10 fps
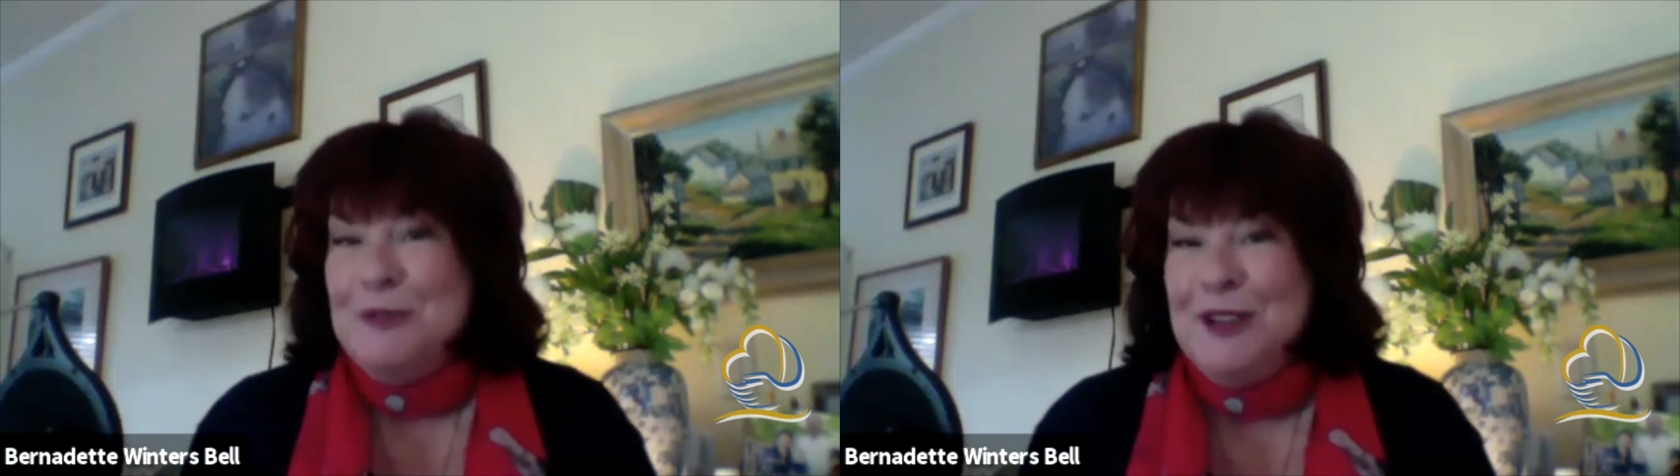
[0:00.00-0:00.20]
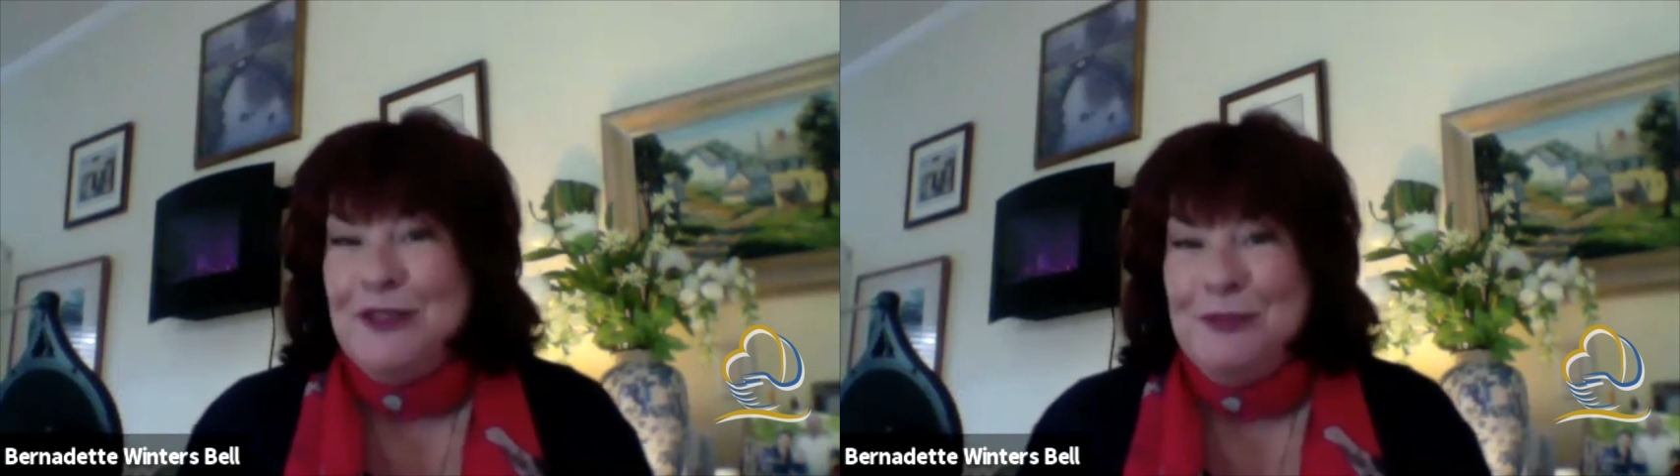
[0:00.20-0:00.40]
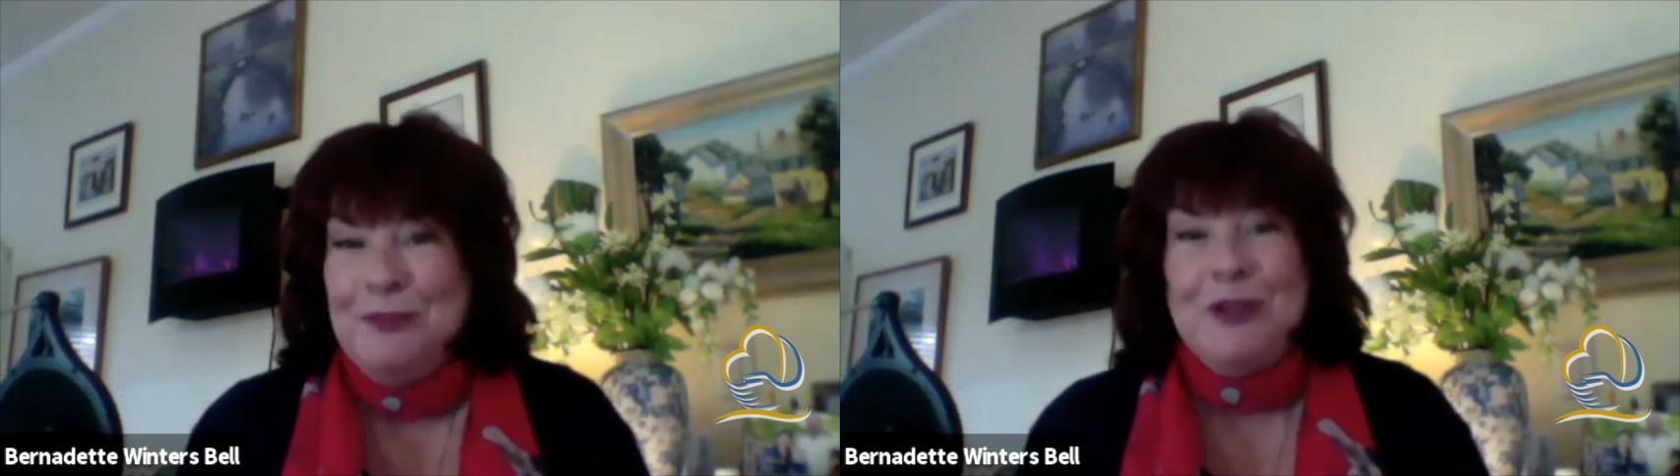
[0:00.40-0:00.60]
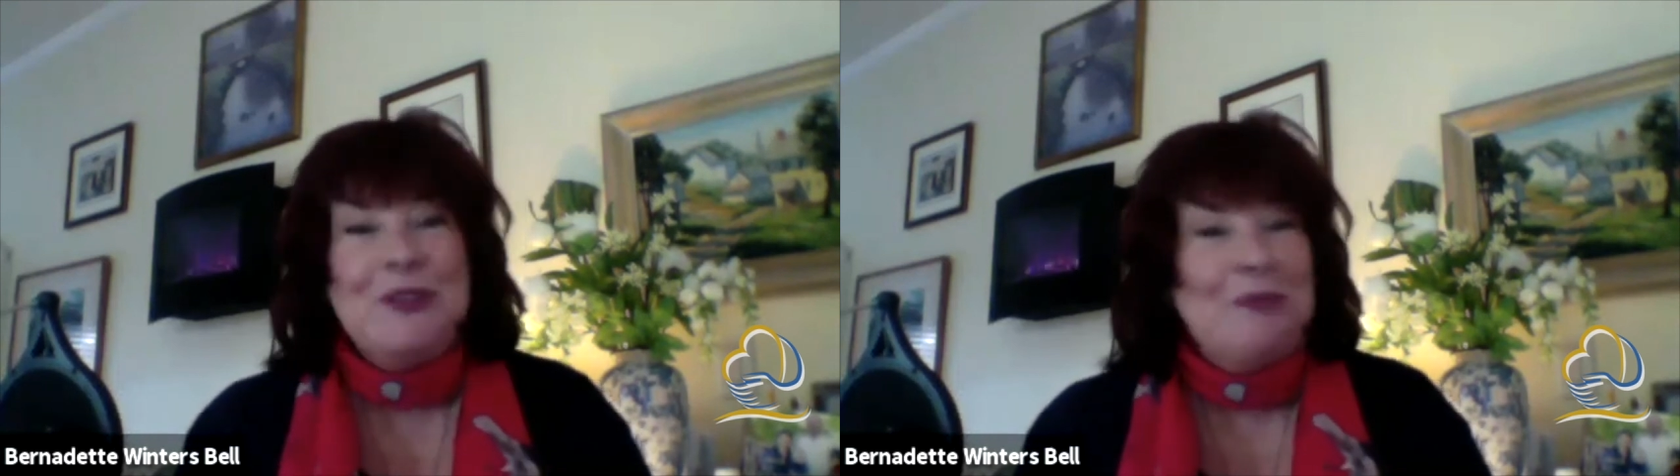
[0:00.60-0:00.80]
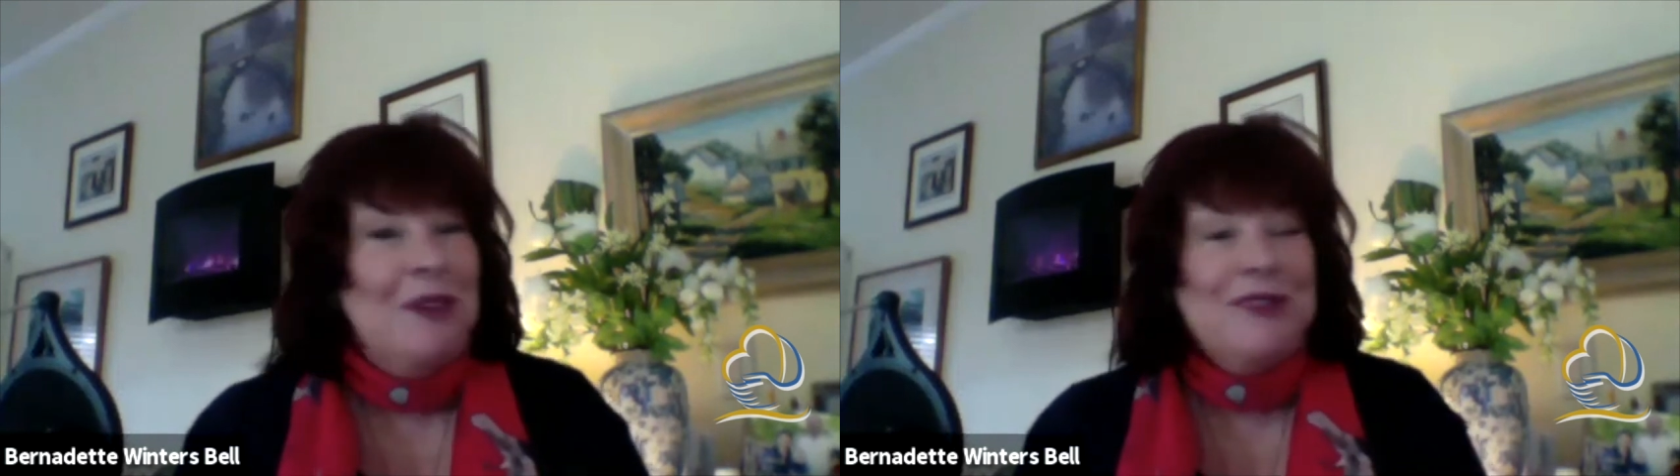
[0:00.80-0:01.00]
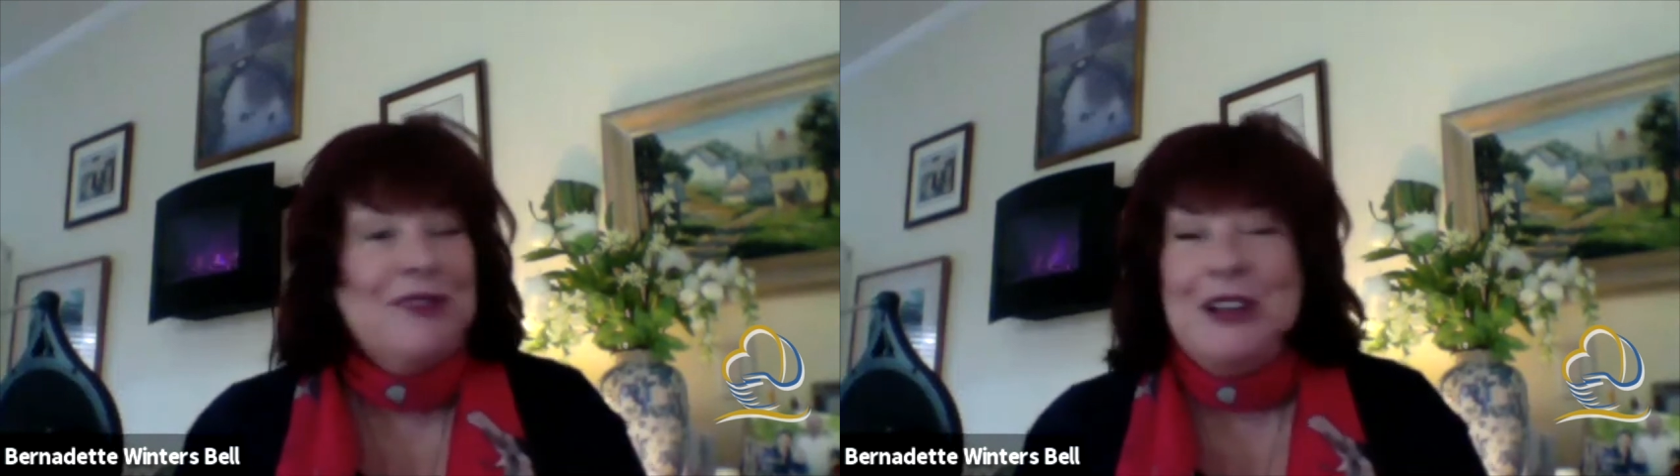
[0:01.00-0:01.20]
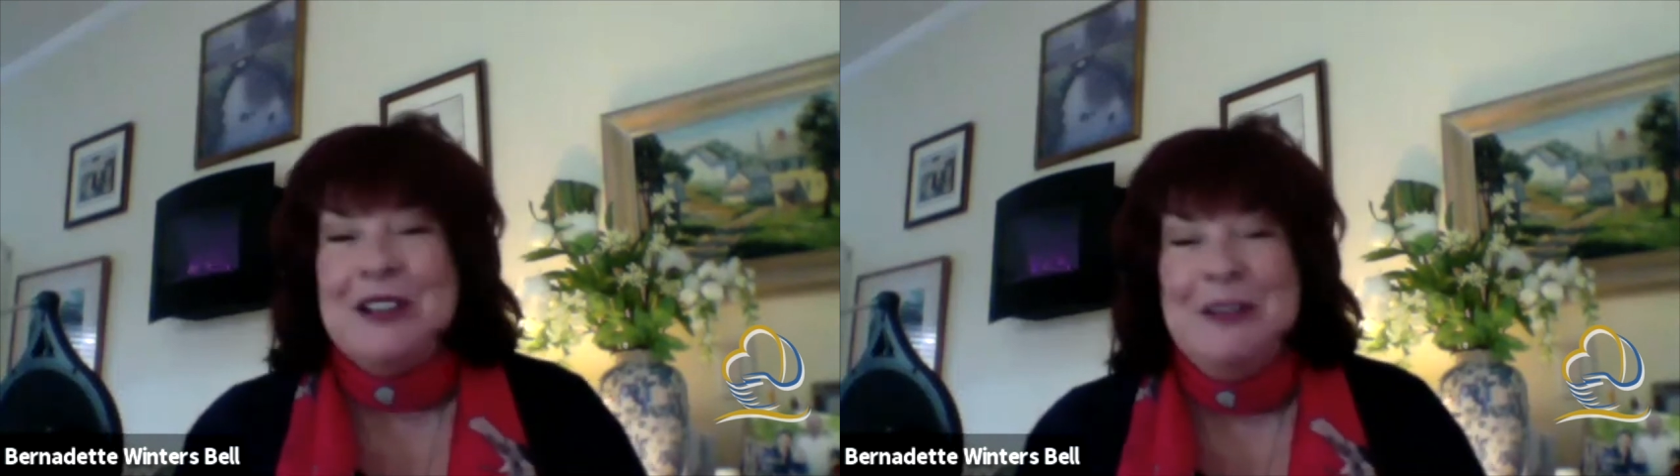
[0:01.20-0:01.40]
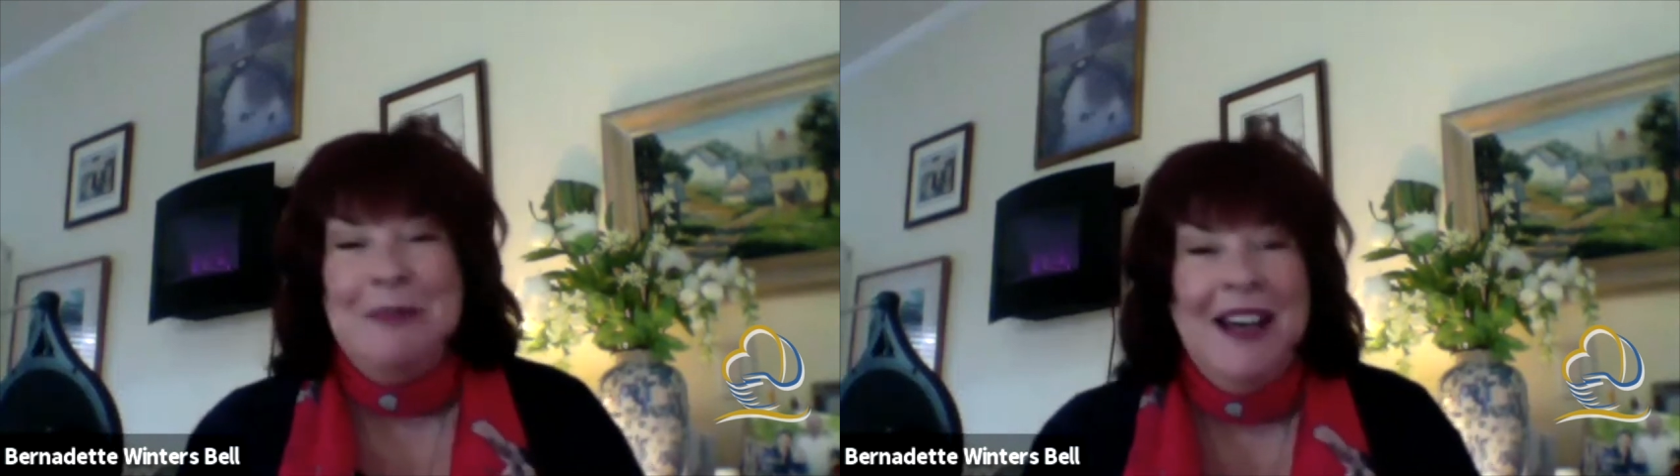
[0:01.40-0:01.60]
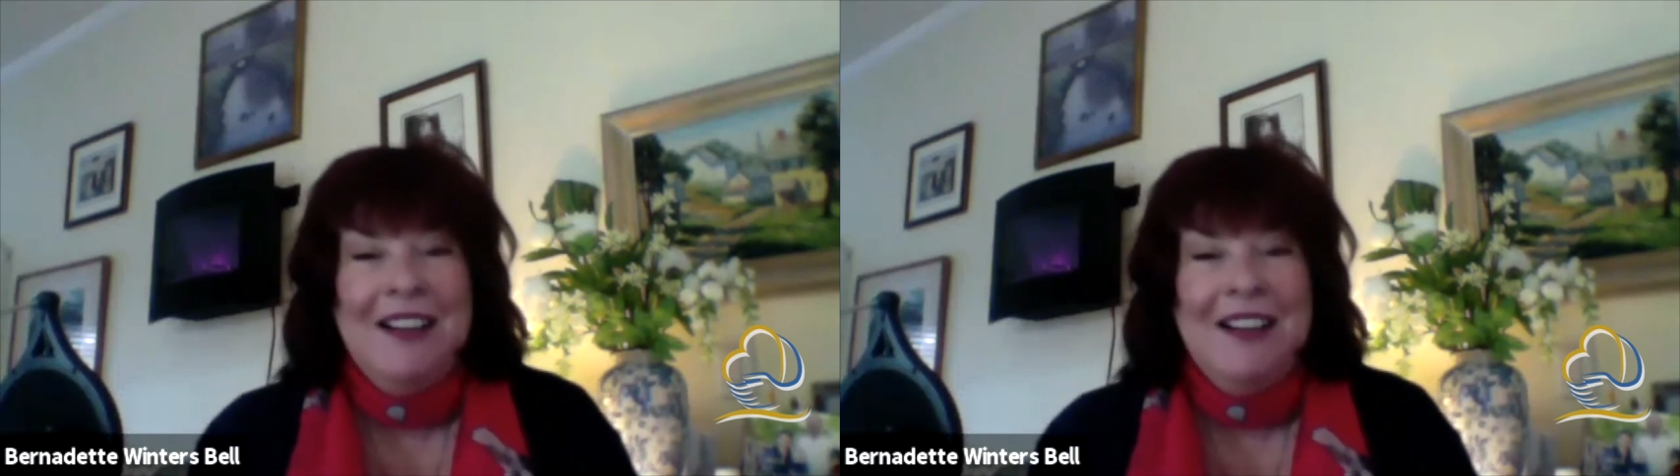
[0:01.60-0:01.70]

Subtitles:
Different Boats, we've talked about